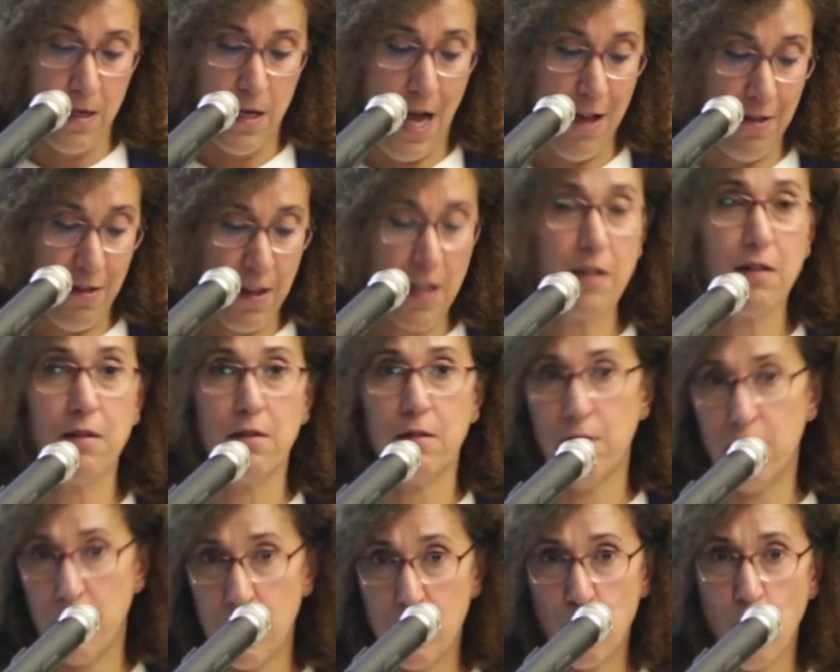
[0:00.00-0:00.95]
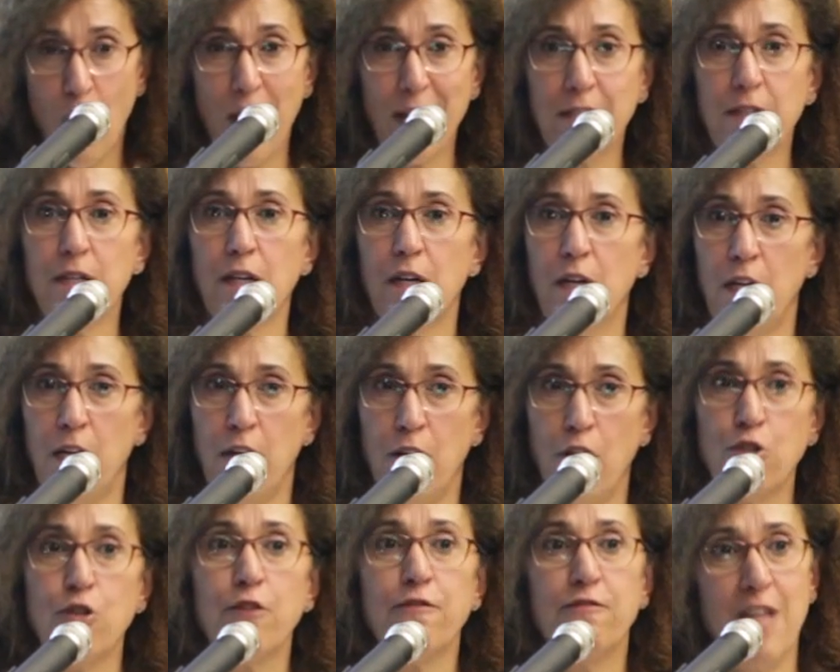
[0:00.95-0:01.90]
I think quite a
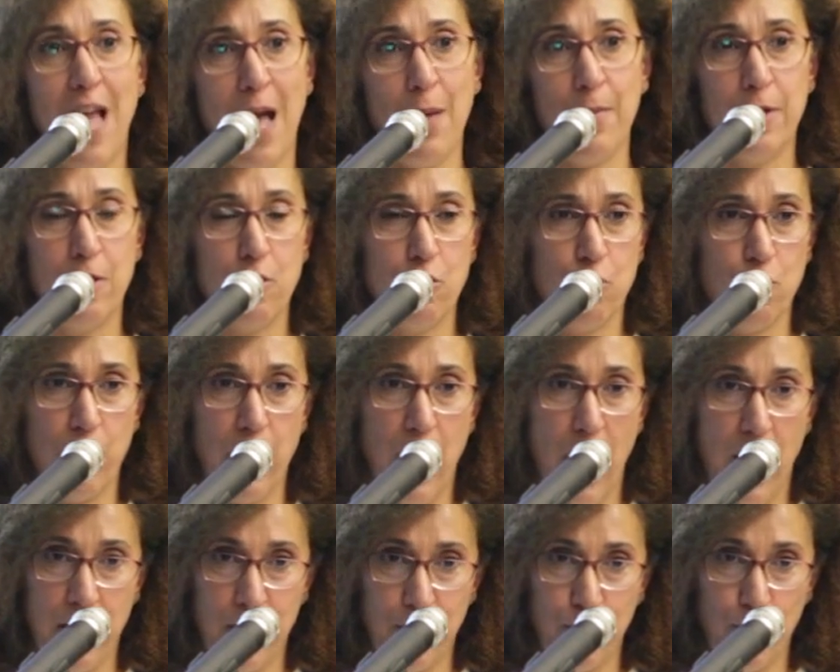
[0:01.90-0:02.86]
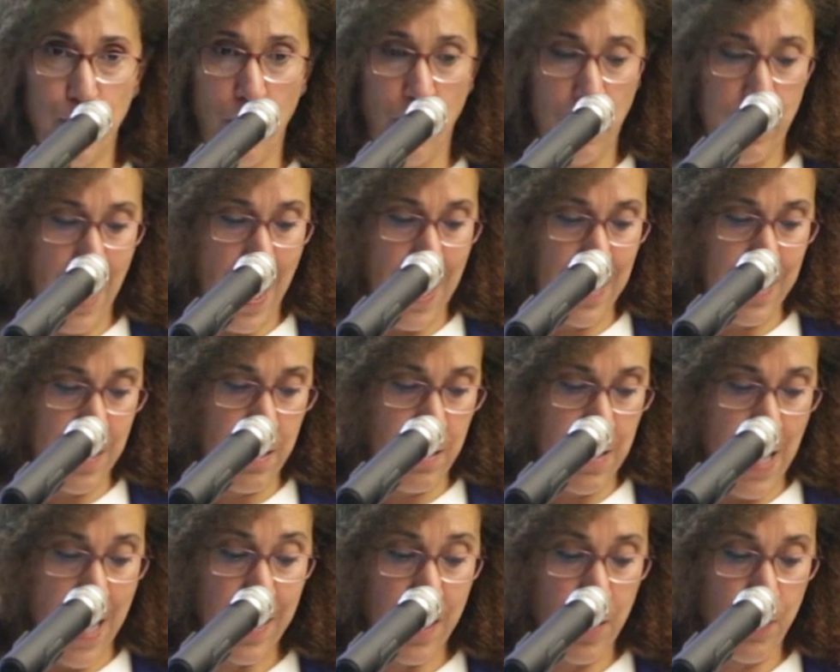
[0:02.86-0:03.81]
lot of damage to the Arab world has
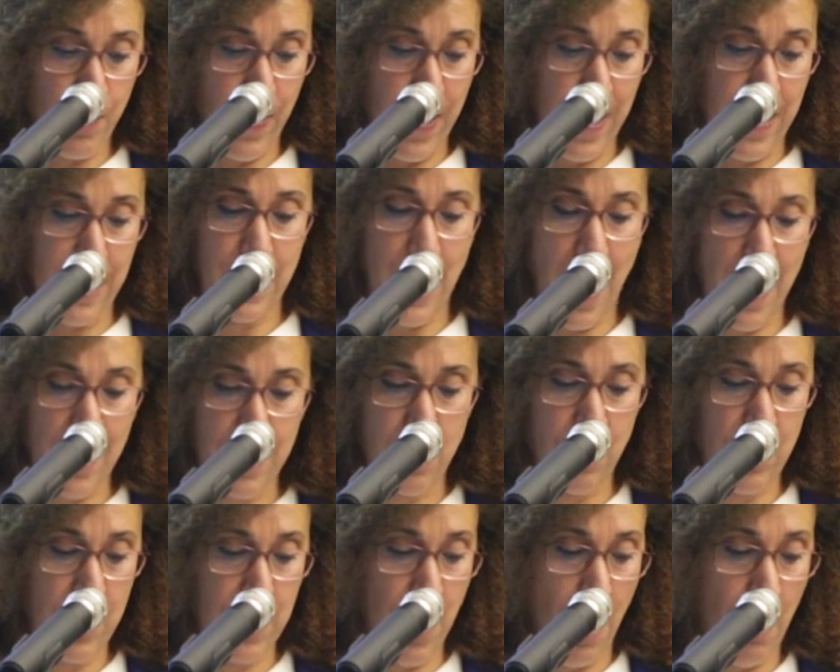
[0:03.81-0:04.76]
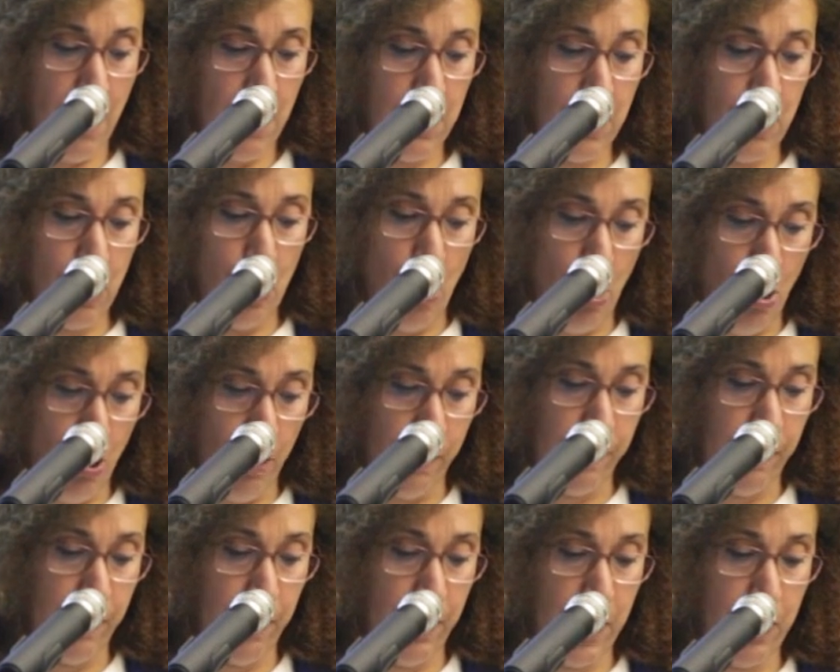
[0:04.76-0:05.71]
taken place as a result of
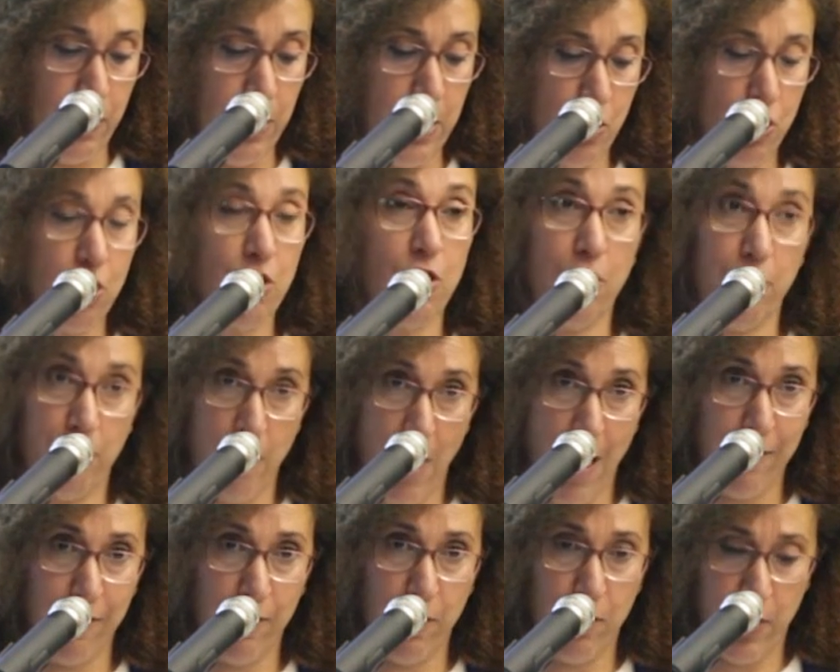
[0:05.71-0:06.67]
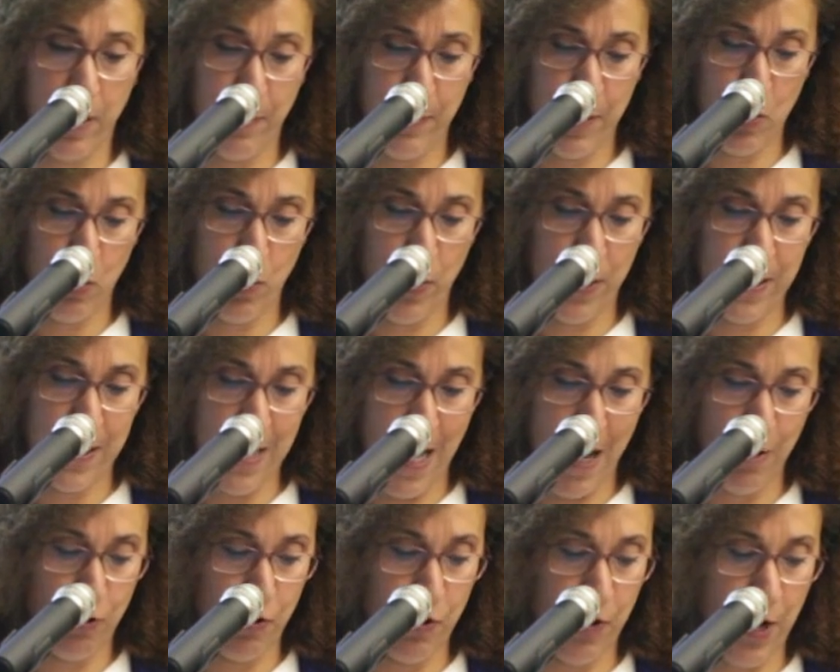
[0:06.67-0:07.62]
the regional rivalry between
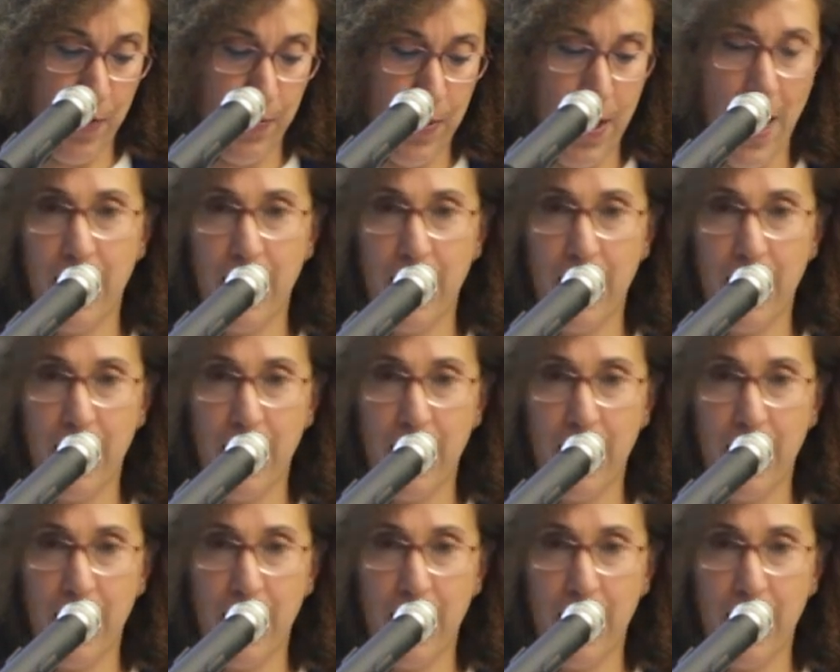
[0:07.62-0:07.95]
Saudi Arabia